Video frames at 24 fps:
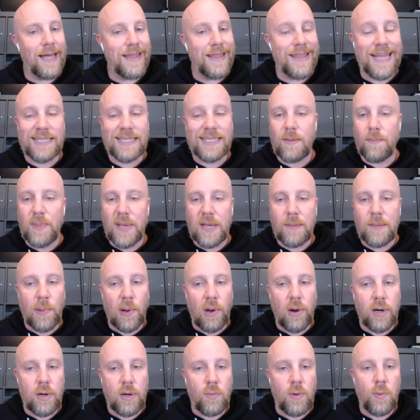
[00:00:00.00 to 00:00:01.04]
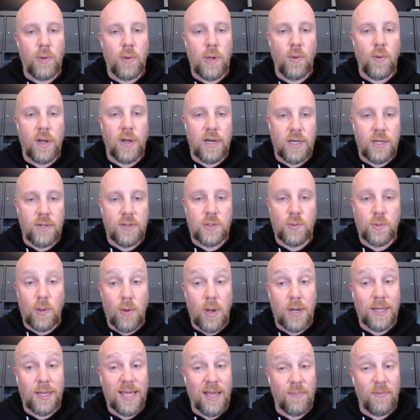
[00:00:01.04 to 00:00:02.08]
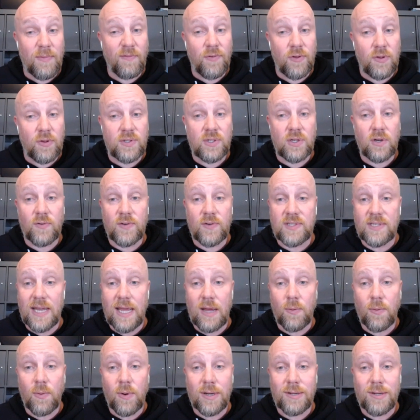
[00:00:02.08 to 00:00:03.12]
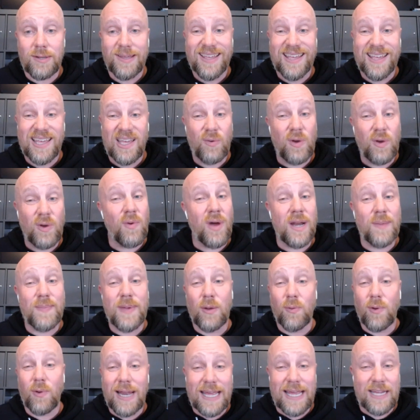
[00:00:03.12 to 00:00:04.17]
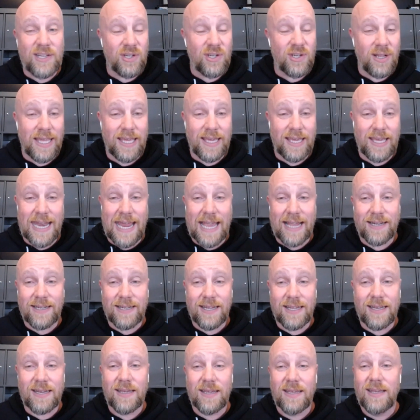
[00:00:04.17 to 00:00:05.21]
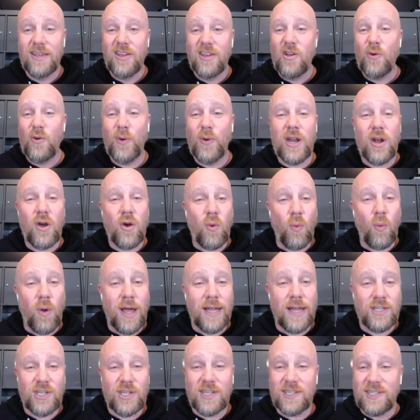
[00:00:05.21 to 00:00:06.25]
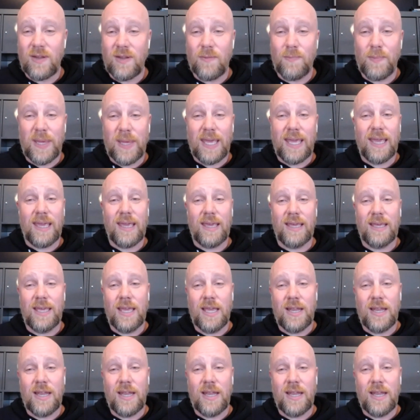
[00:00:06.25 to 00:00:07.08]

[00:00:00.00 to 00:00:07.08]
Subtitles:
That's a big part of what we want to do, is we want to become a full service network. We want to be relationally connected. We don't want just to be,